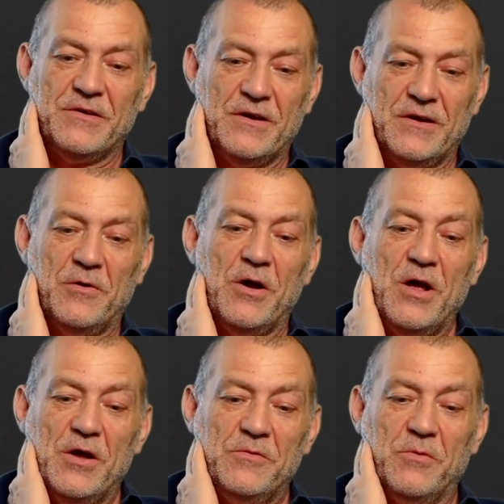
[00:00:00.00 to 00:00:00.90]

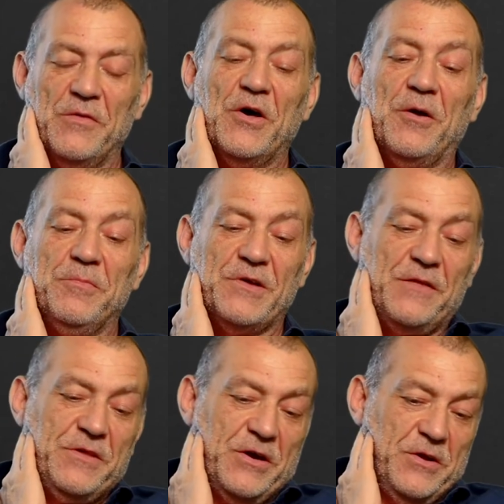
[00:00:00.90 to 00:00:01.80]
Well, not
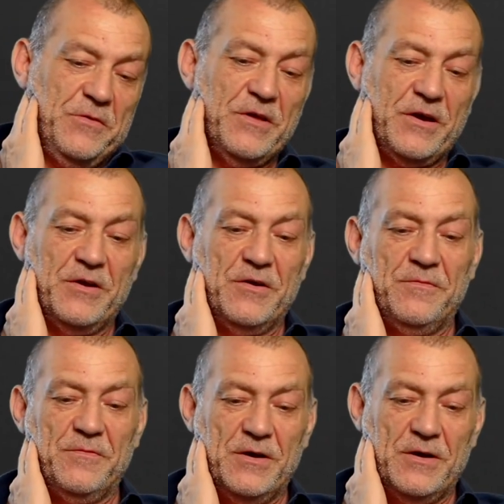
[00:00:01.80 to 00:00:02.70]
upset. They're going
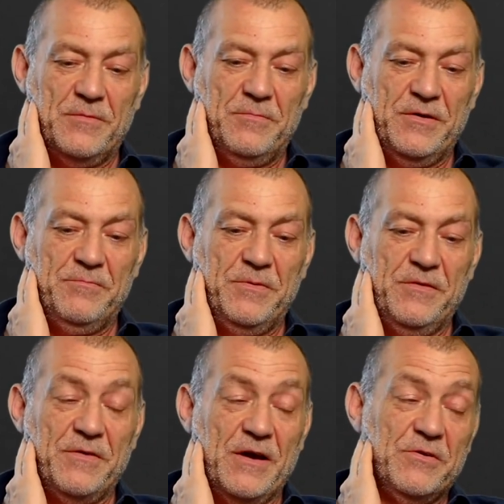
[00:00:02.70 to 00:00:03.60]
to
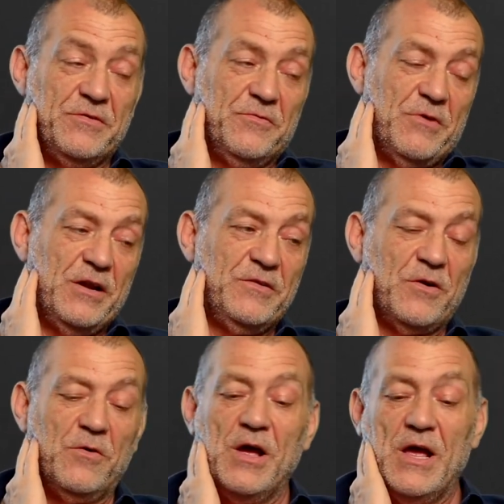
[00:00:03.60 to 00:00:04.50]
be favourites, and rightly
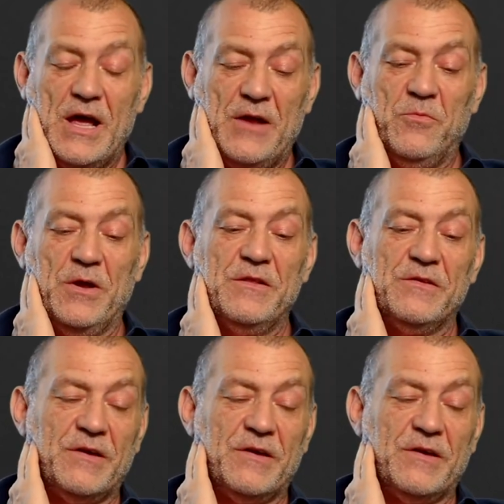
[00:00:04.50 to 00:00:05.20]
so, and win this